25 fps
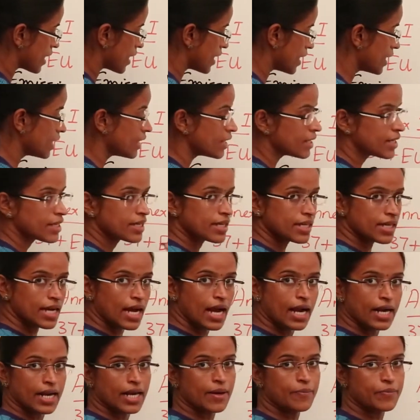in
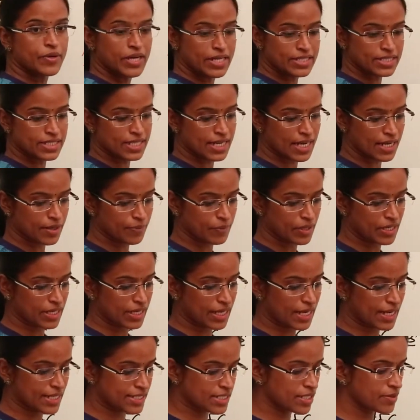adaptation and
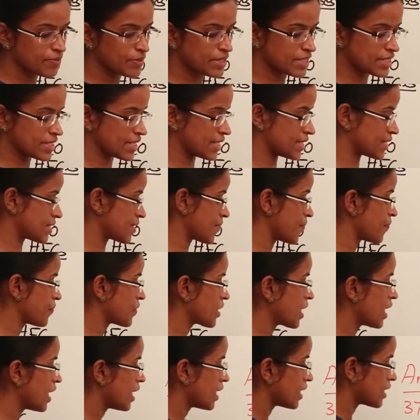mitigation measures.
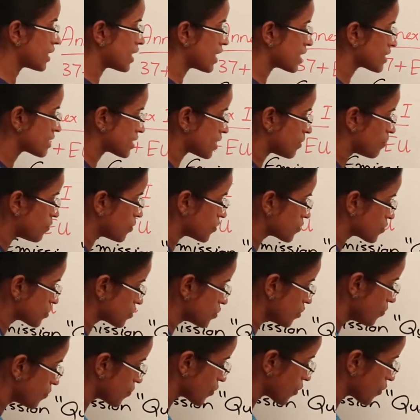They are supposed to